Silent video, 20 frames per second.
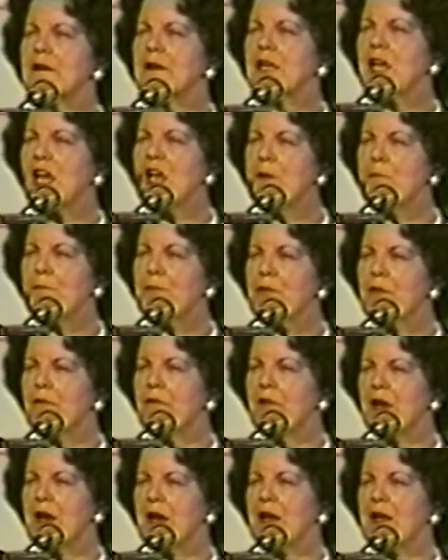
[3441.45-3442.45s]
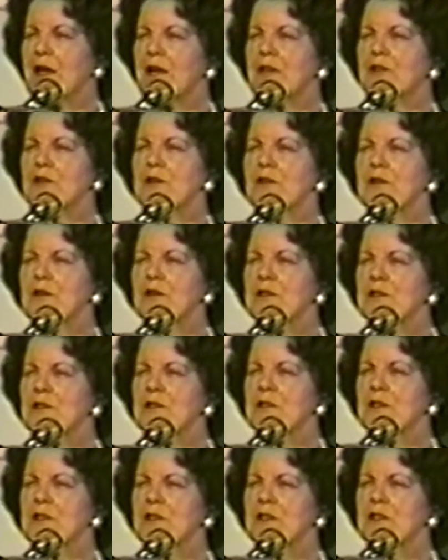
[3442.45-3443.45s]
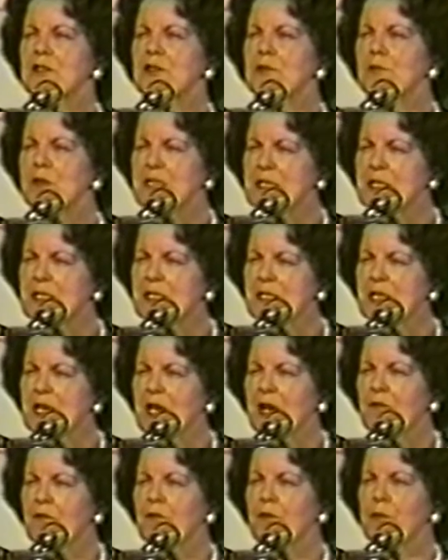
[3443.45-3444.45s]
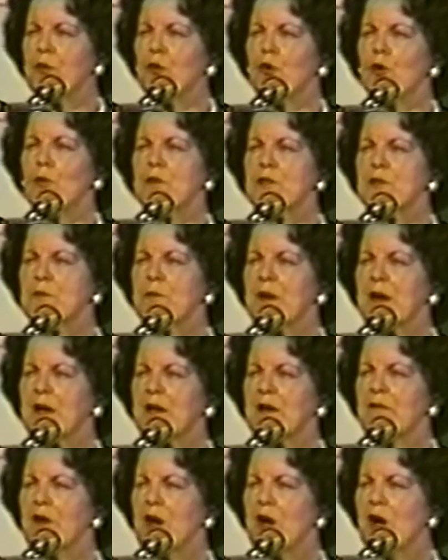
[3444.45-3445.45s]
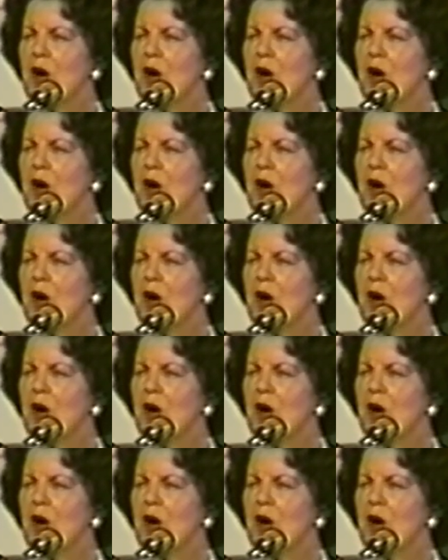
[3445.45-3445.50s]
Keep revealing it to us till we see it from your perspective.